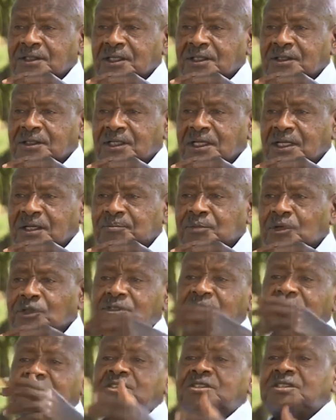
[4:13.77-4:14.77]
their
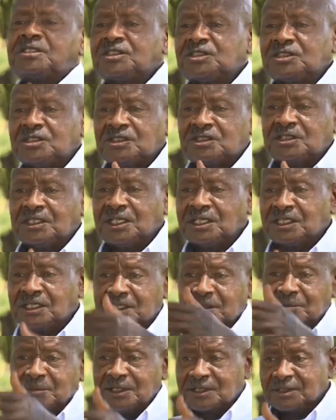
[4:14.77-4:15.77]
protest is
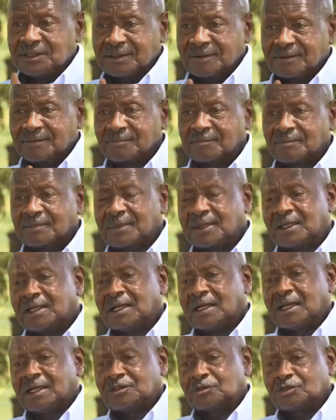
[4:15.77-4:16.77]
legitimate.
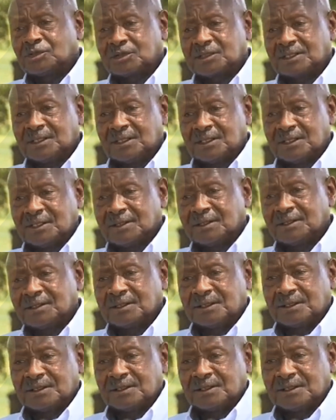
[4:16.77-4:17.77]
I totally,
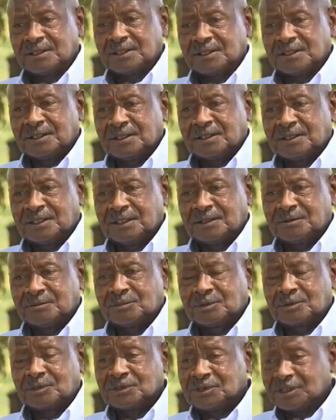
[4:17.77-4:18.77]

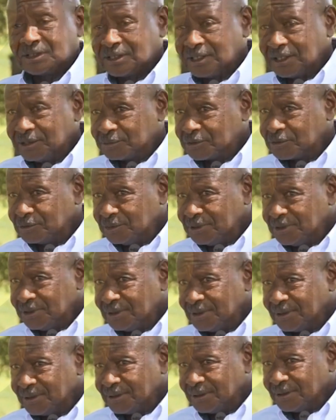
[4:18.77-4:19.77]
because it helps
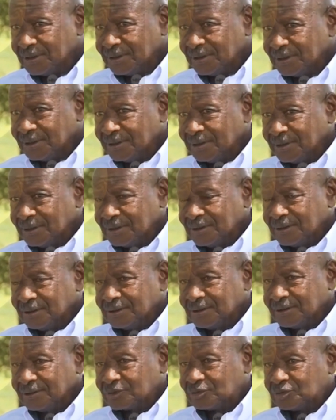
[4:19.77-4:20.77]
me
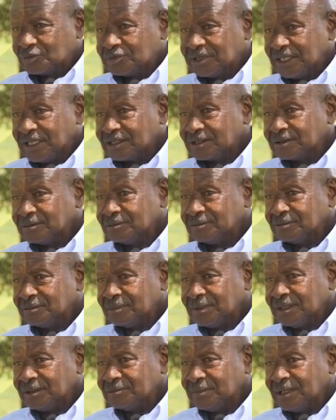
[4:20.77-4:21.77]
to fight
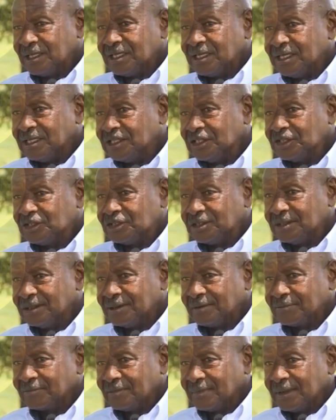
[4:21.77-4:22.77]
my elite.
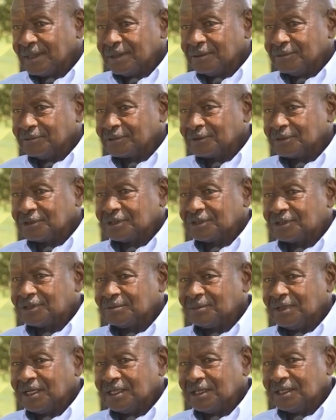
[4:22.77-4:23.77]
Because see,
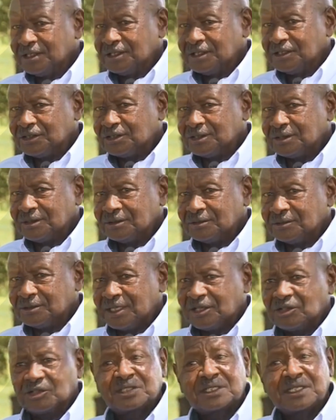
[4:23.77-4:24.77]
my elite, we
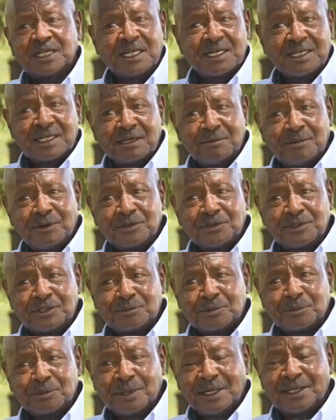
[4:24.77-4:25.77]
are not caring about these
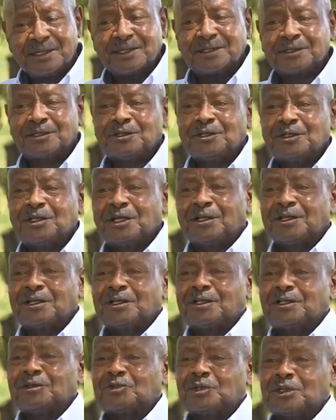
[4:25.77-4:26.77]
people.
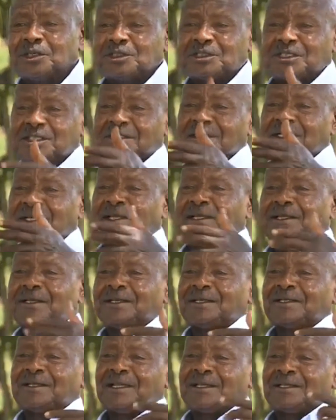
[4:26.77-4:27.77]
For instance,
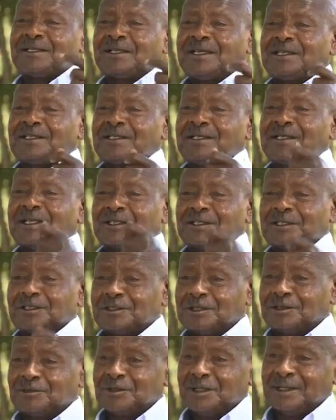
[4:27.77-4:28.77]
in
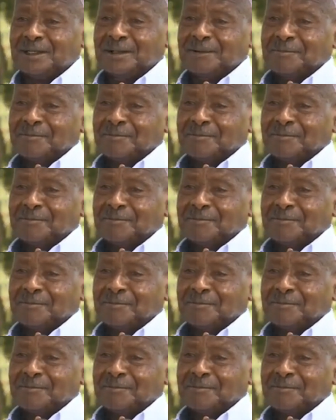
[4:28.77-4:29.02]
1997,